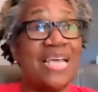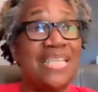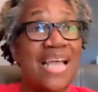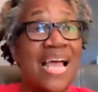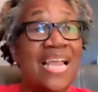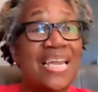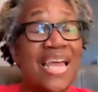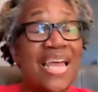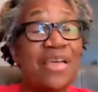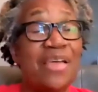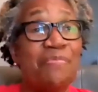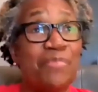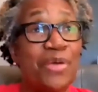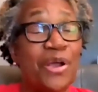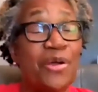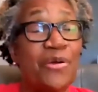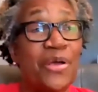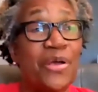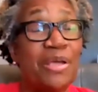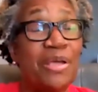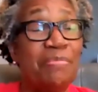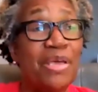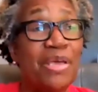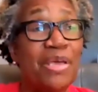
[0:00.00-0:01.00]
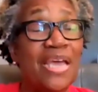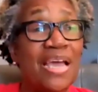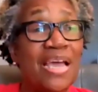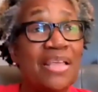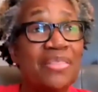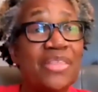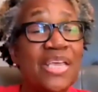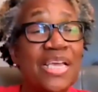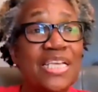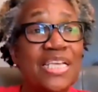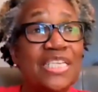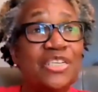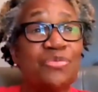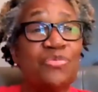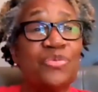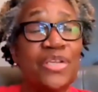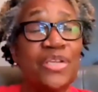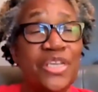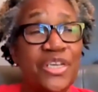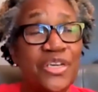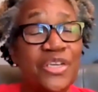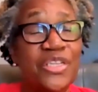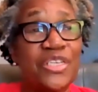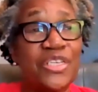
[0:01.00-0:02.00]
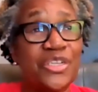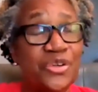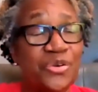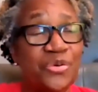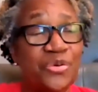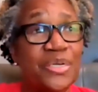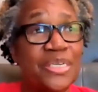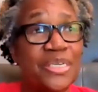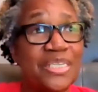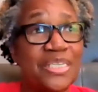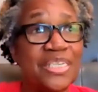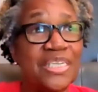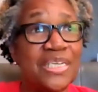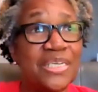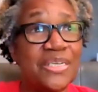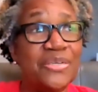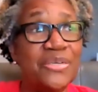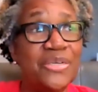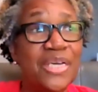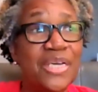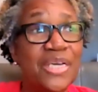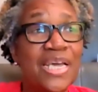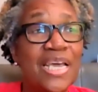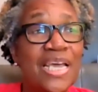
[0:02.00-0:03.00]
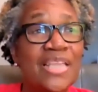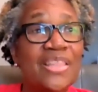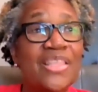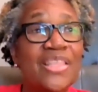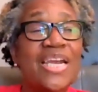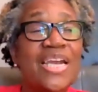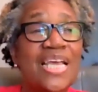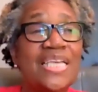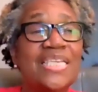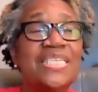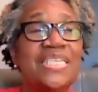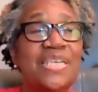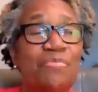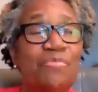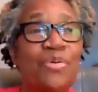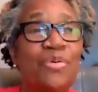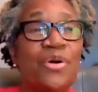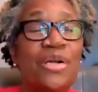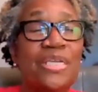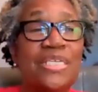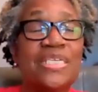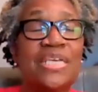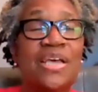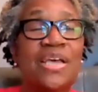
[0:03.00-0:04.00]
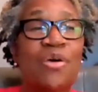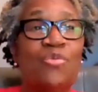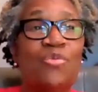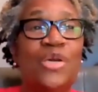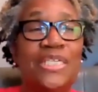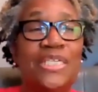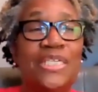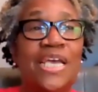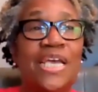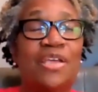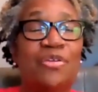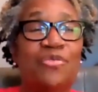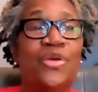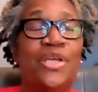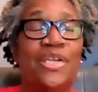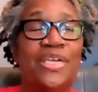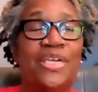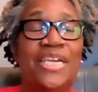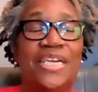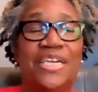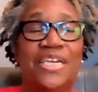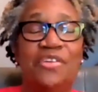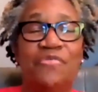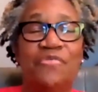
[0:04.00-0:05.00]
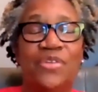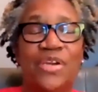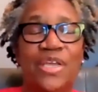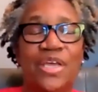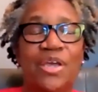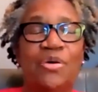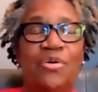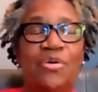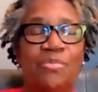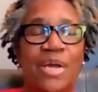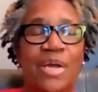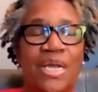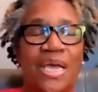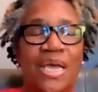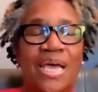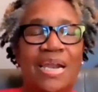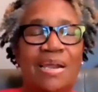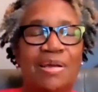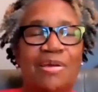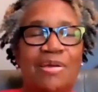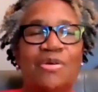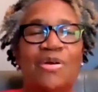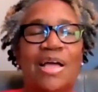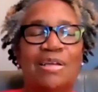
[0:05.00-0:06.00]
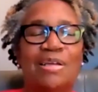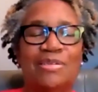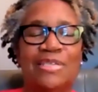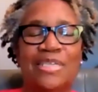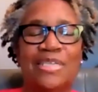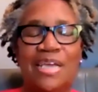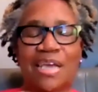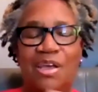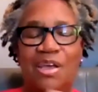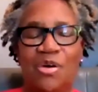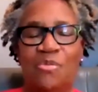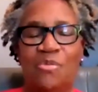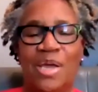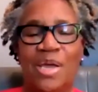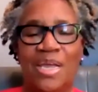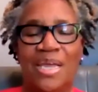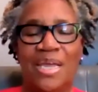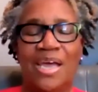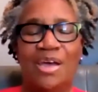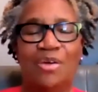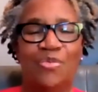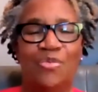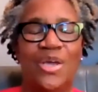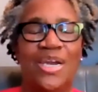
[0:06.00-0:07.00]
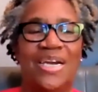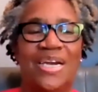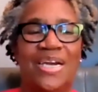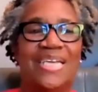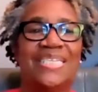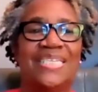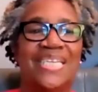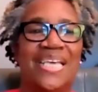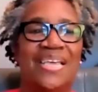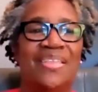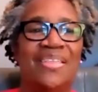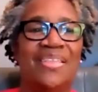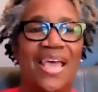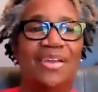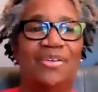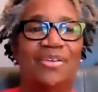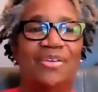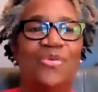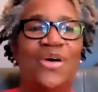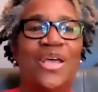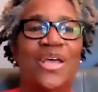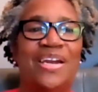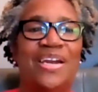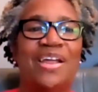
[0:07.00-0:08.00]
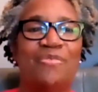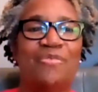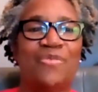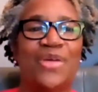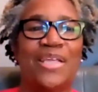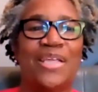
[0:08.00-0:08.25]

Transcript: I, I, like Bury Me. I think it's a really good story still. And then I see parts, I wish I had written it differently. Oh my God. I go, I'll say, oh my God, why did I say that? Why did I?